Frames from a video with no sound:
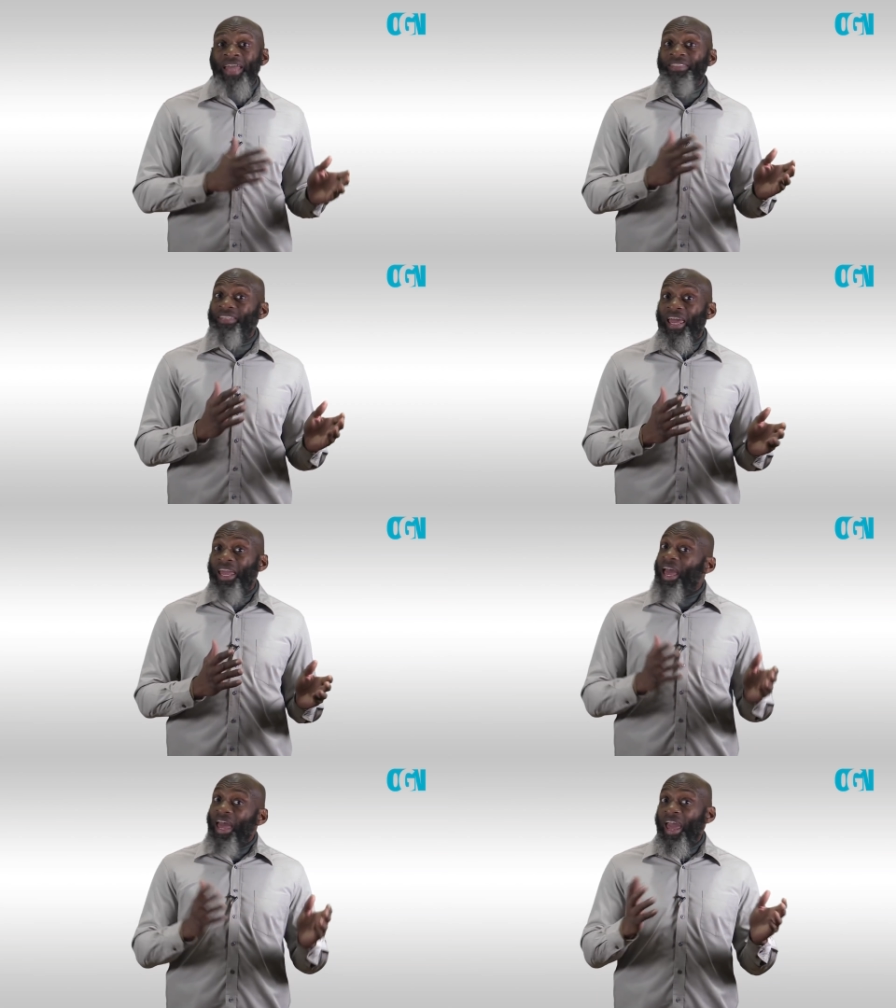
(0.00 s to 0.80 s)
and
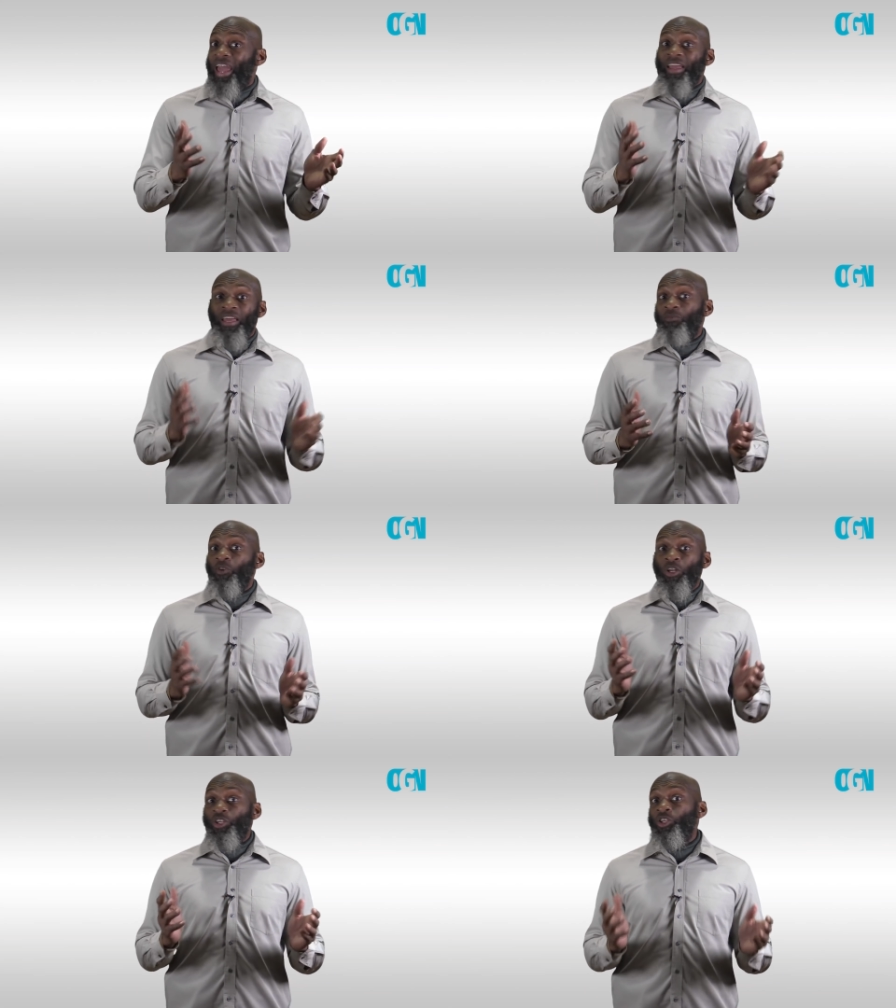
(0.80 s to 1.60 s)
say, hey, if
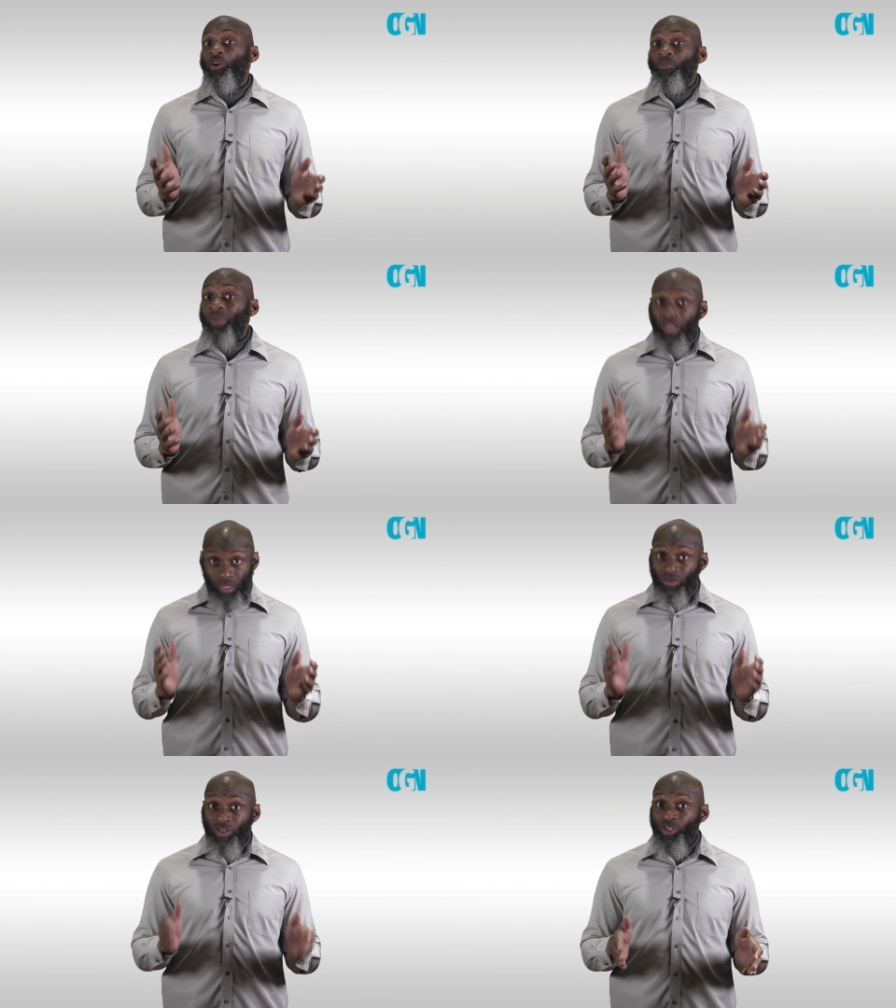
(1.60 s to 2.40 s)
you're going to shoot me,
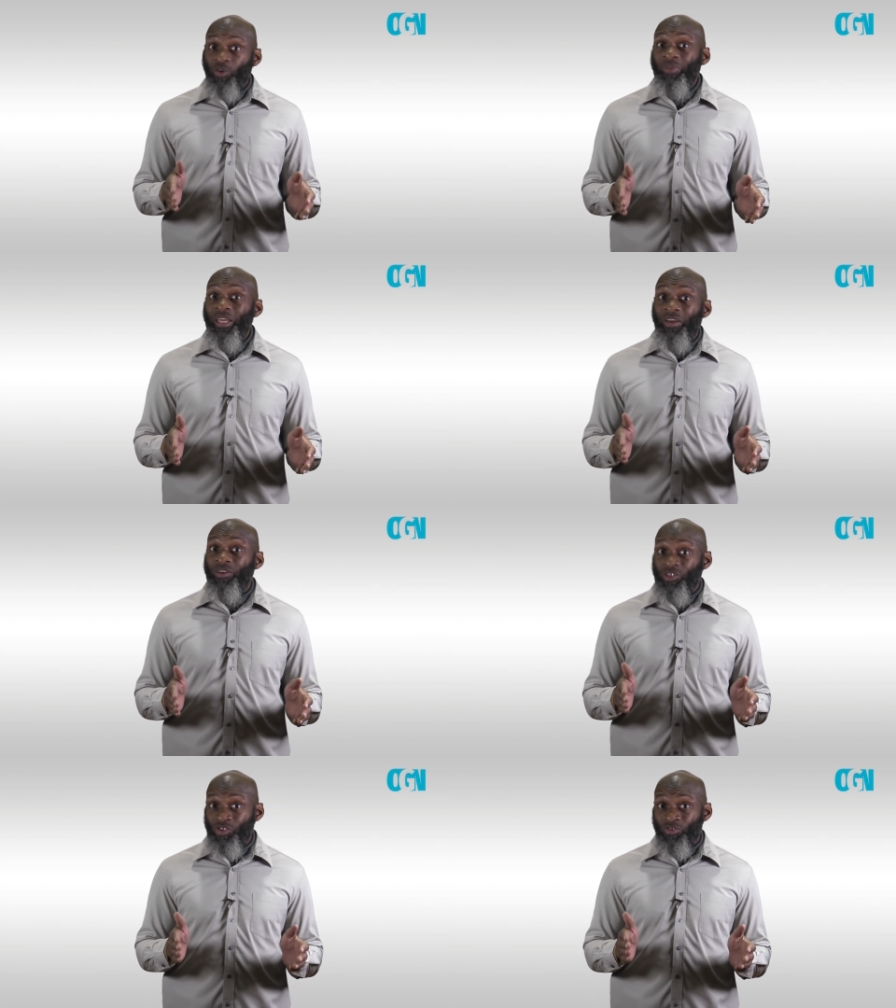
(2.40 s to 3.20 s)
you're going to shoot me here
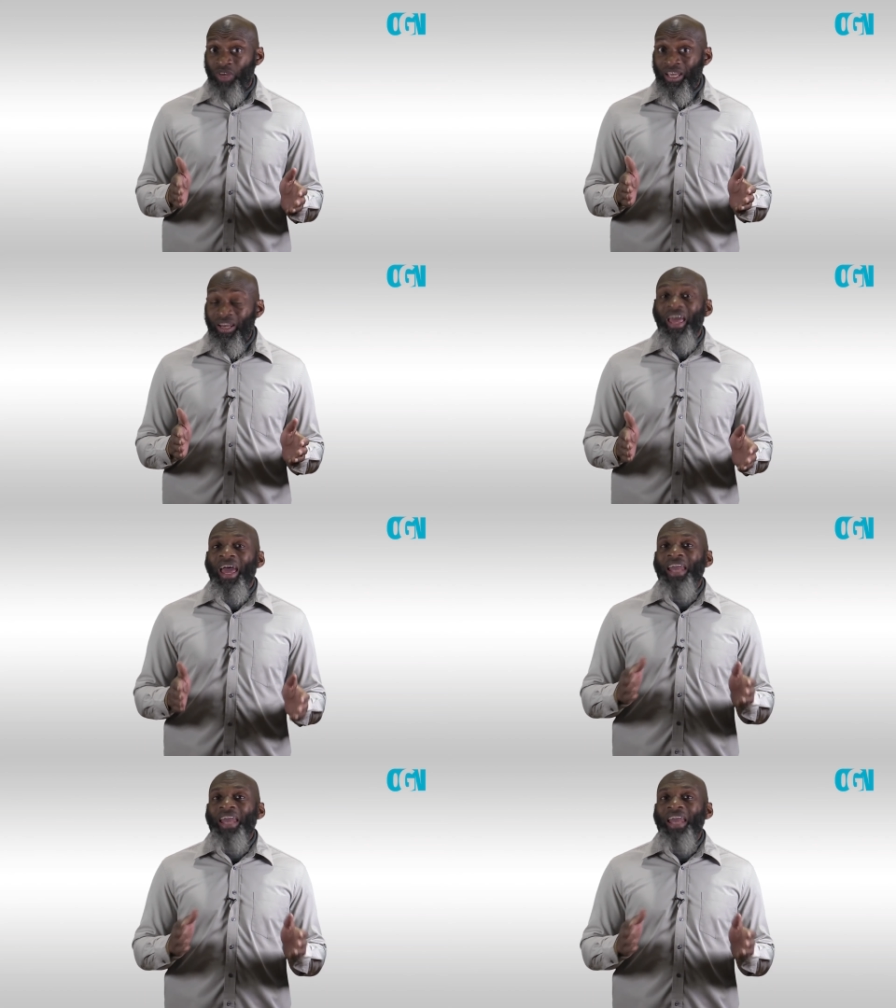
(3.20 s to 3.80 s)
in the street,